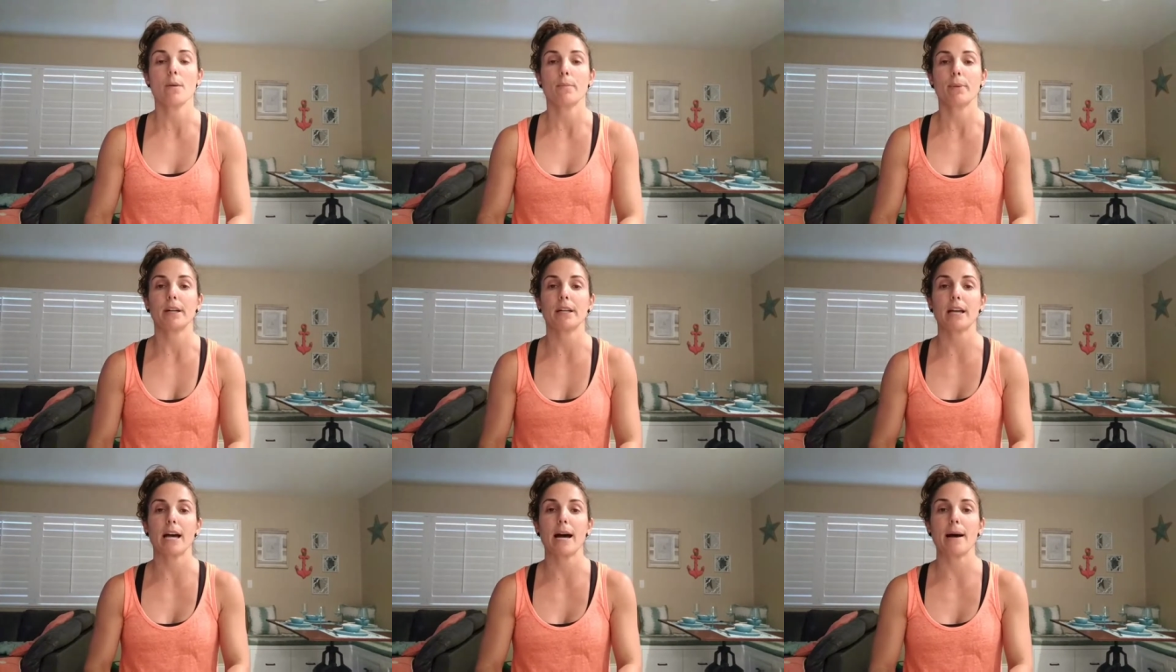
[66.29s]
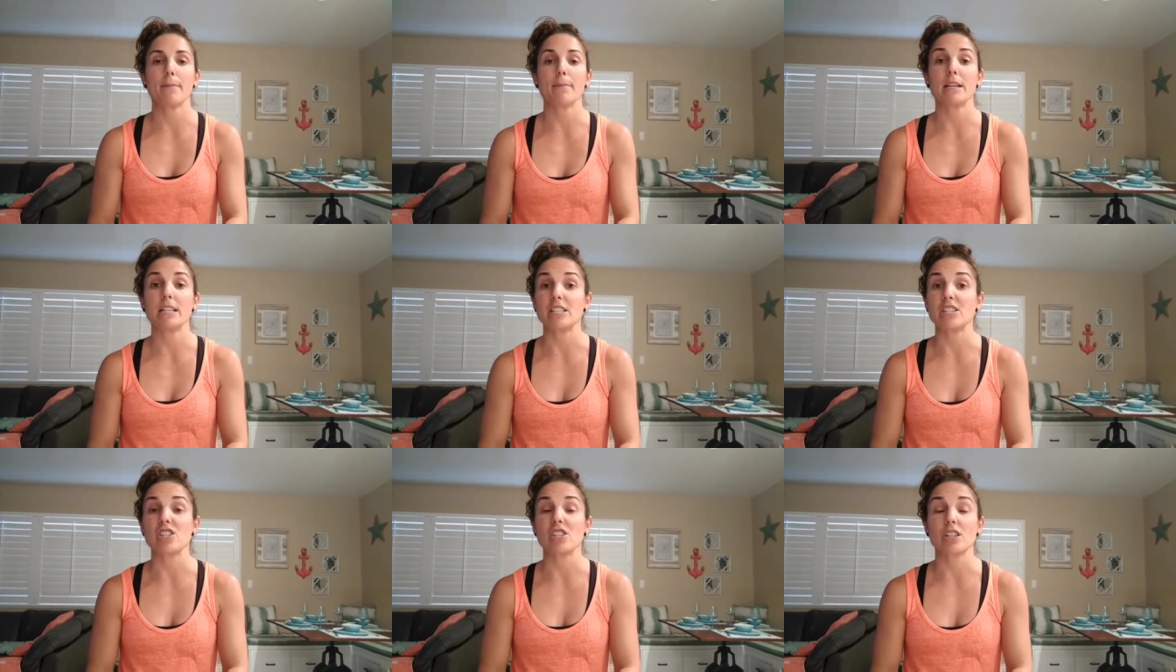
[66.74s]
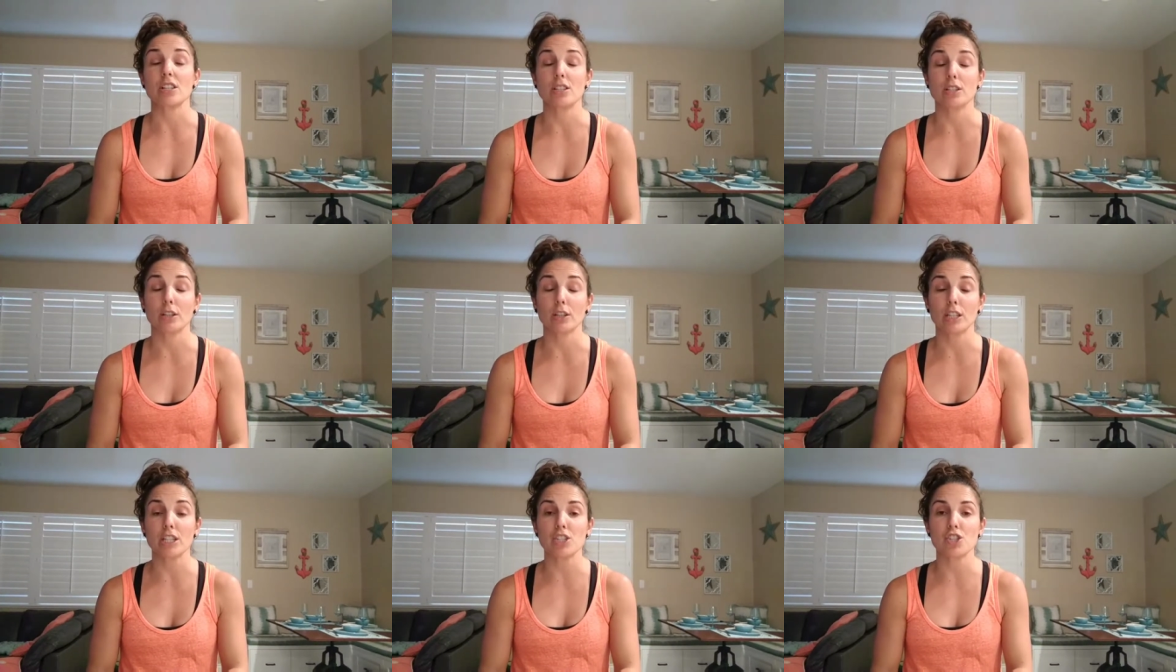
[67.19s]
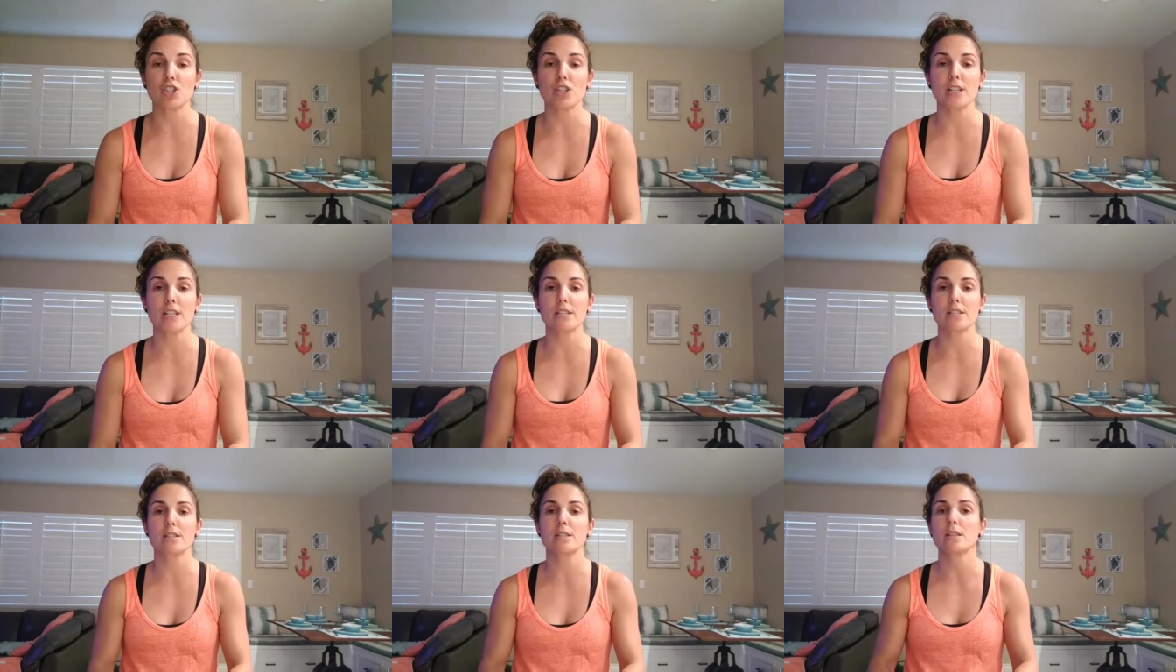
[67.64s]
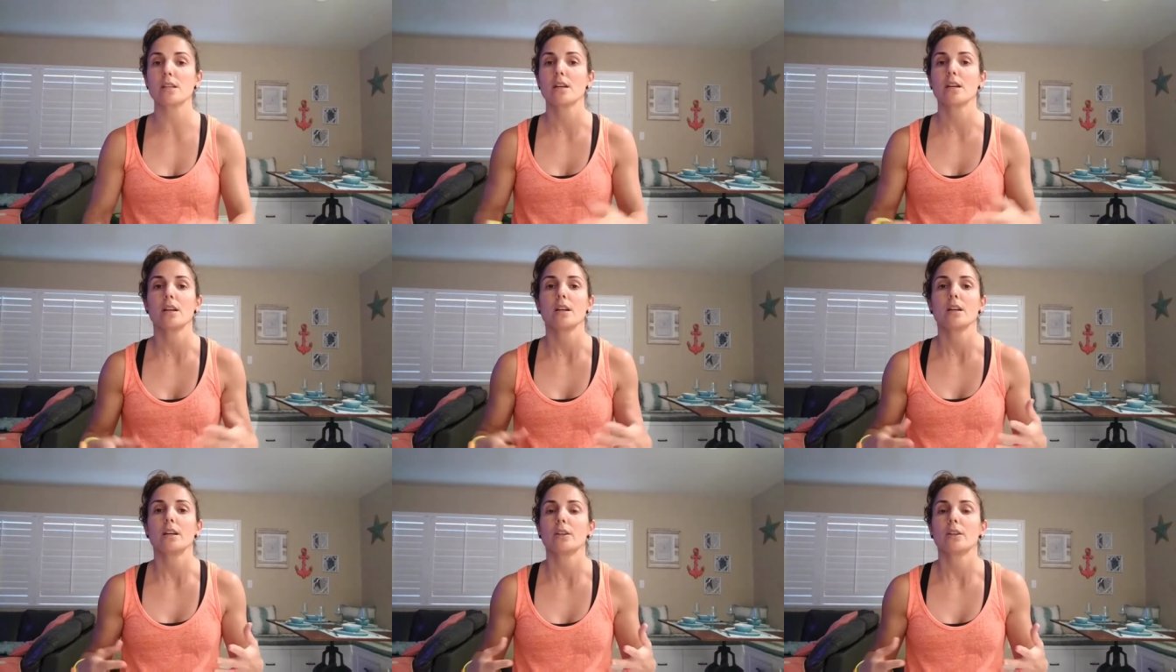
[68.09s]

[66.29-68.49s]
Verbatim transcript: But um, it's delicious,